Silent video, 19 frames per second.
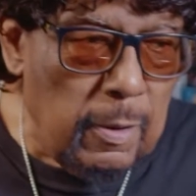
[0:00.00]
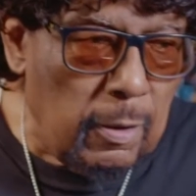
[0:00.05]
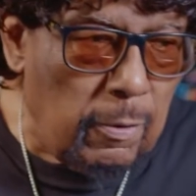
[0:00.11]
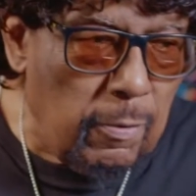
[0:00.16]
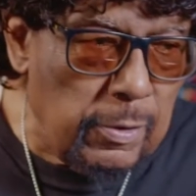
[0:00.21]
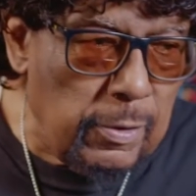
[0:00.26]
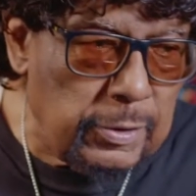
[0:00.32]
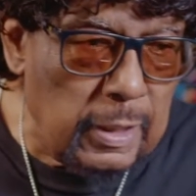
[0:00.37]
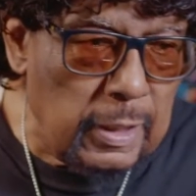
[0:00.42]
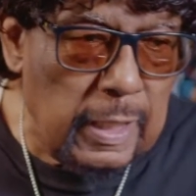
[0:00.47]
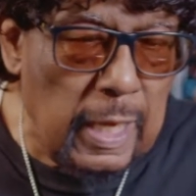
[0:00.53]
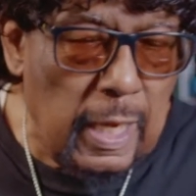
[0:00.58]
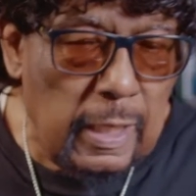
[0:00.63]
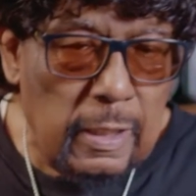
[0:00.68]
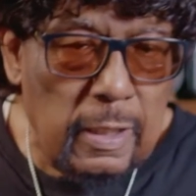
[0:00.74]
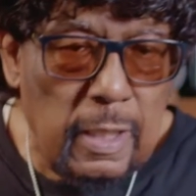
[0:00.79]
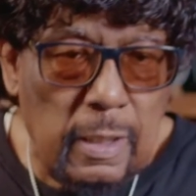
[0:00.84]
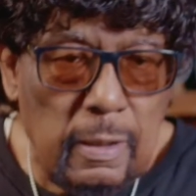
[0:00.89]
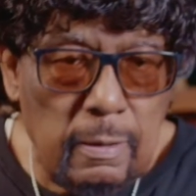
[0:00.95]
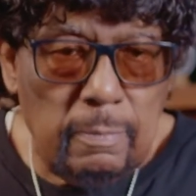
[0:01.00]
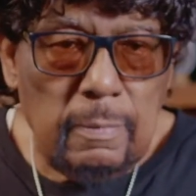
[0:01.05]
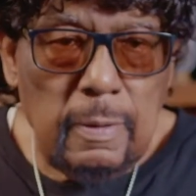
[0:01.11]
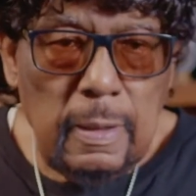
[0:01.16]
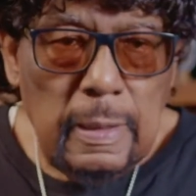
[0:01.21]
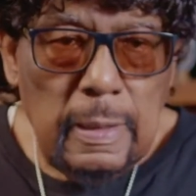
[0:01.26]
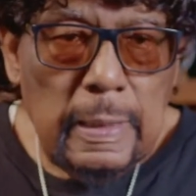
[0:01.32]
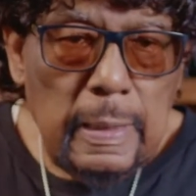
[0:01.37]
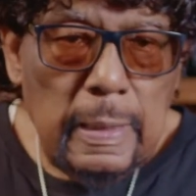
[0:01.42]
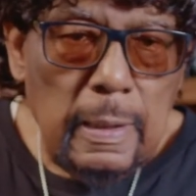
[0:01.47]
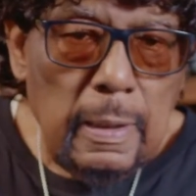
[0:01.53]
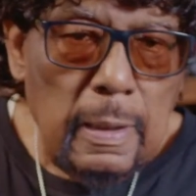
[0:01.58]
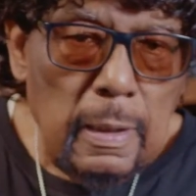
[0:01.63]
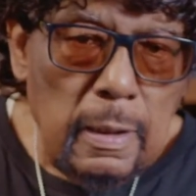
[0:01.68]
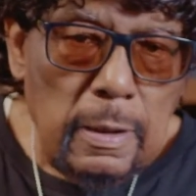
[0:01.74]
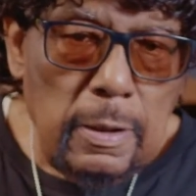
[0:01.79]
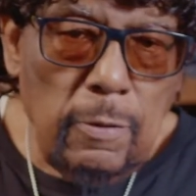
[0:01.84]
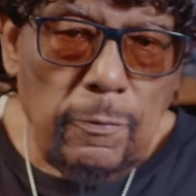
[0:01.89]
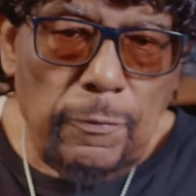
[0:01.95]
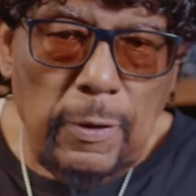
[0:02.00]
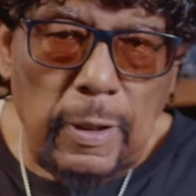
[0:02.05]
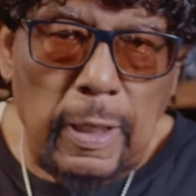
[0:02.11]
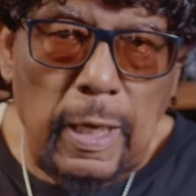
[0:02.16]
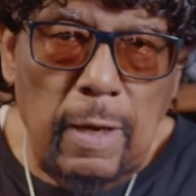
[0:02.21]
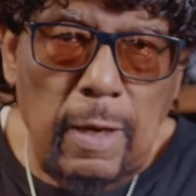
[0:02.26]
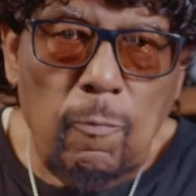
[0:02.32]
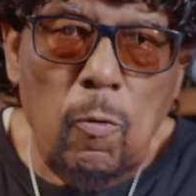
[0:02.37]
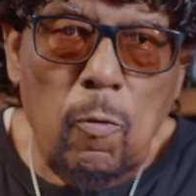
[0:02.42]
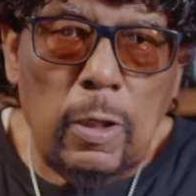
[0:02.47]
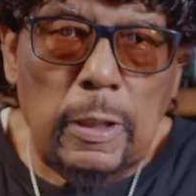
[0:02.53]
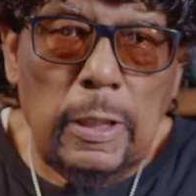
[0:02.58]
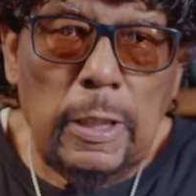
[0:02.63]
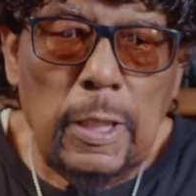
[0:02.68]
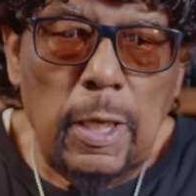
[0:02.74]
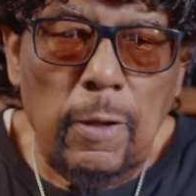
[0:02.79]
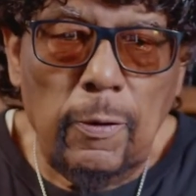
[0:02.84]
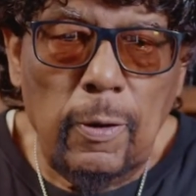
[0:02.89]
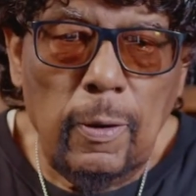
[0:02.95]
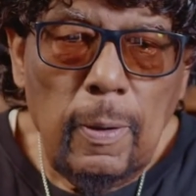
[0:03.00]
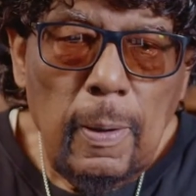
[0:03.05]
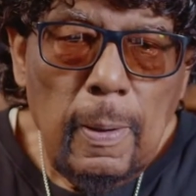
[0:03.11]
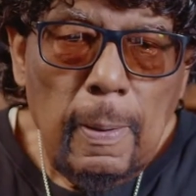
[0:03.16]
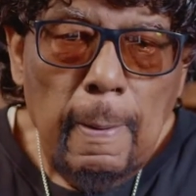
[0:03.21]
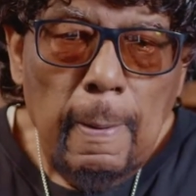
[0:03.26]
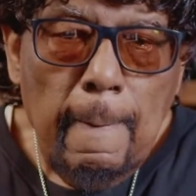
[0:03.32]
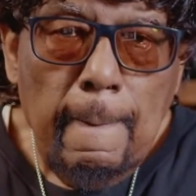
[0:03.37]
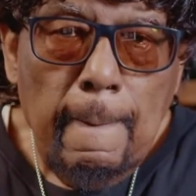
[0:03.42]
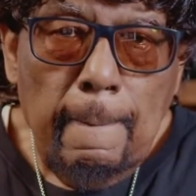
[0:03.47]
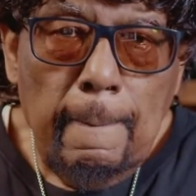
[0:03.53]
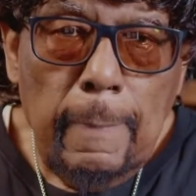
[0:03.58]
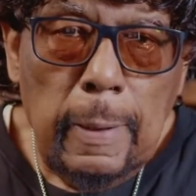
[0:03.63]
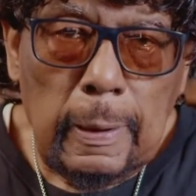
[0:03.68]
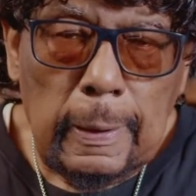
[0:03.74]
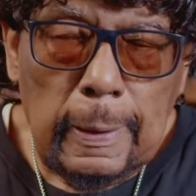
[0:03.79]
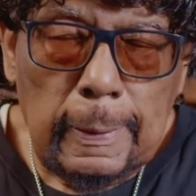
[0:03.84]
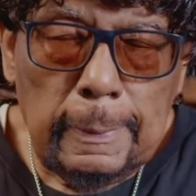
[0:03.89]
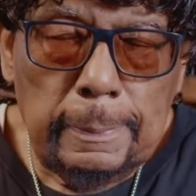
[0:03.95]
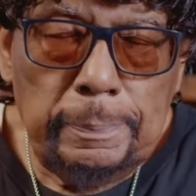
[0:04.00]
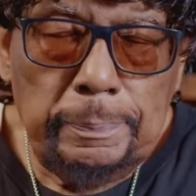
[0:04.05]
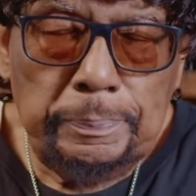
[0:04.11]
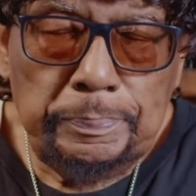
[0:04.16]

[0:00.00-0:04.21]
a Christian now and you forgive one another. But